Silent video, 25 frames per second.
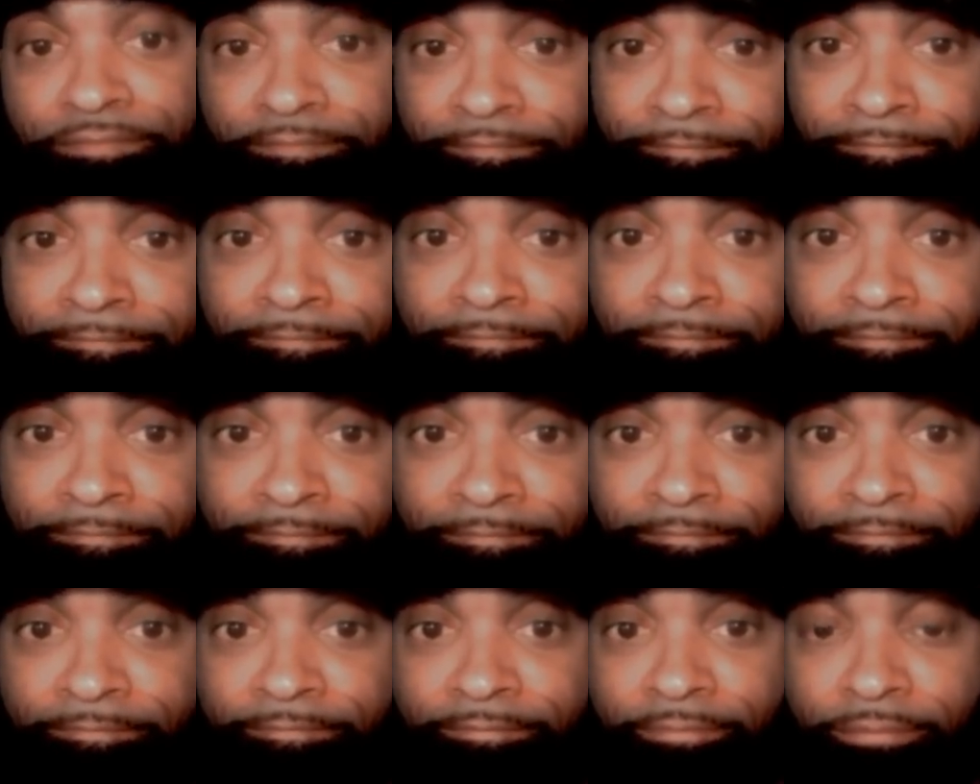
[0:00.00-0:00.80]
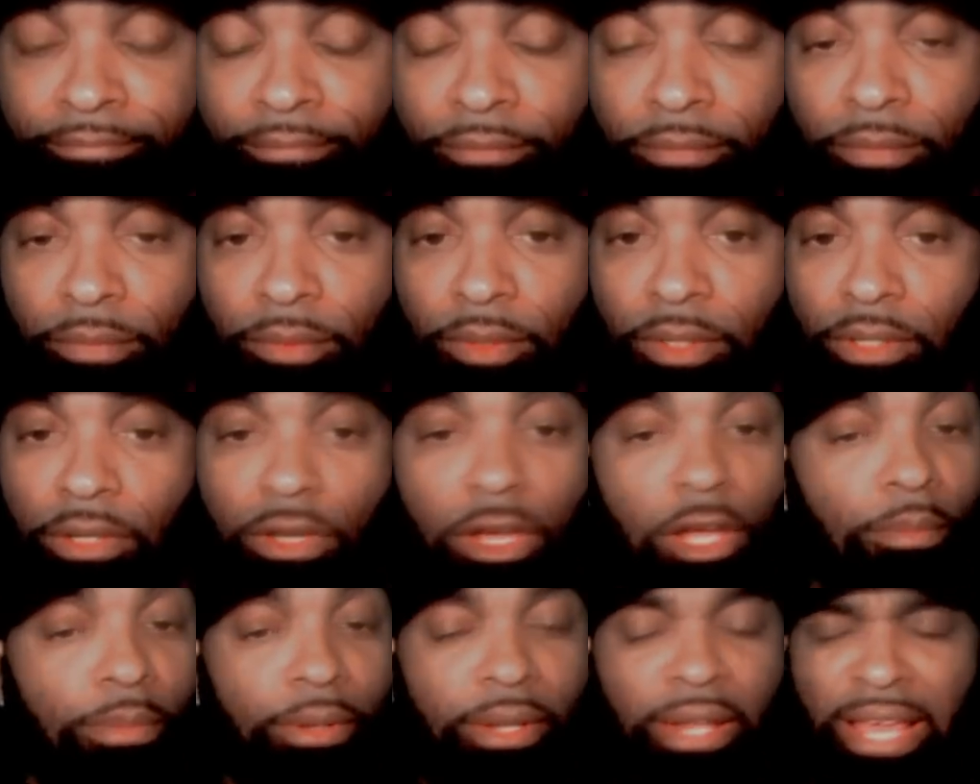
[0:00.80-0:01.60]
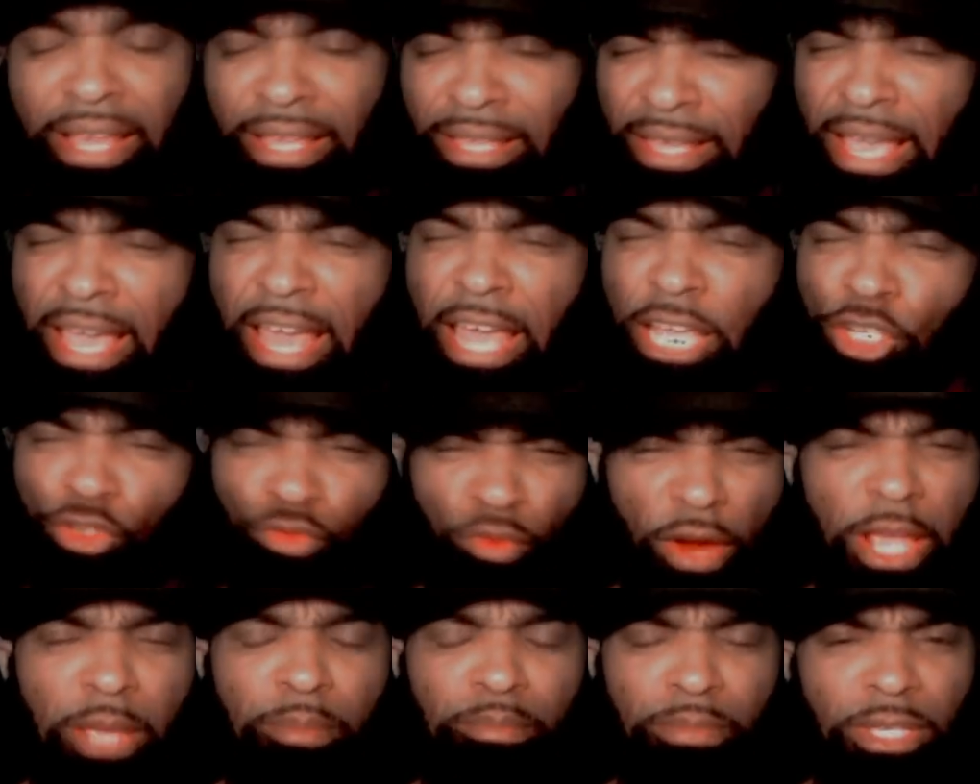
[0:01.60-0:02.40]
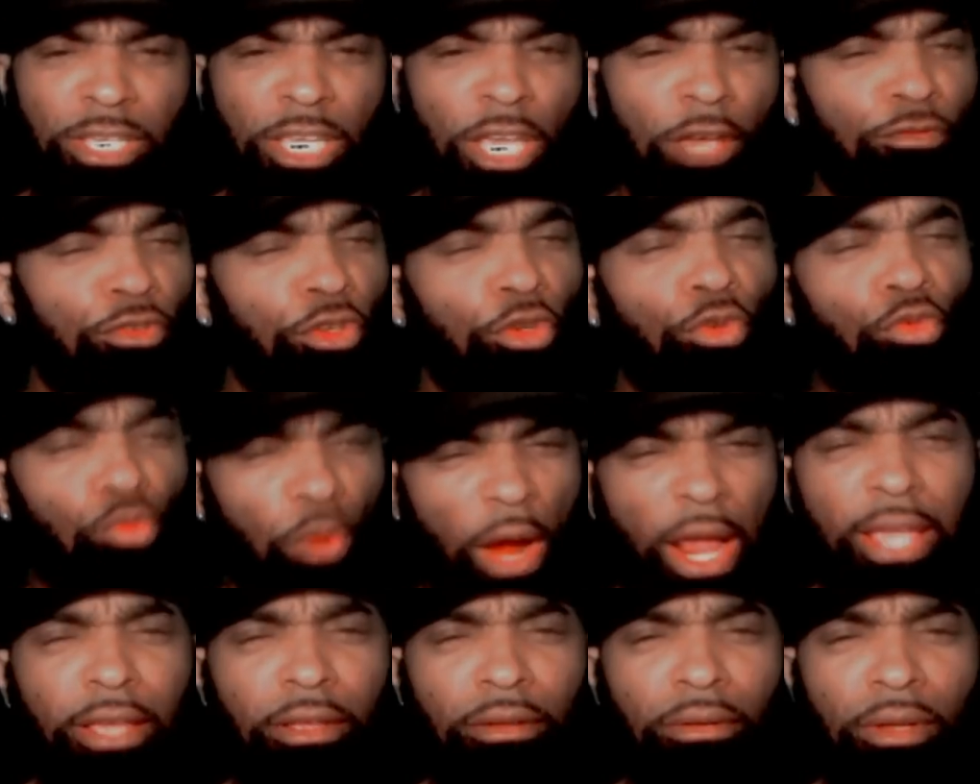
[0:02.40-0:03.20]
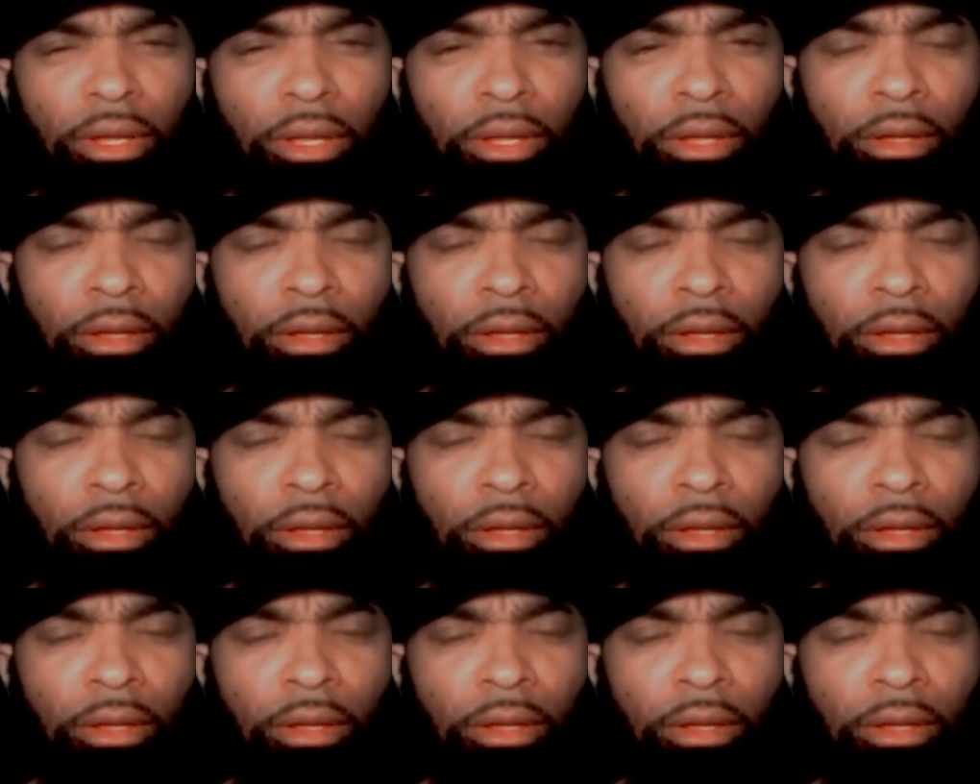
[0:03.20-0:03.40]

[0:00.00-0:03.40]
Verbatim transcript: Mm. Y'all be like, yeah, that's right, B F, you right.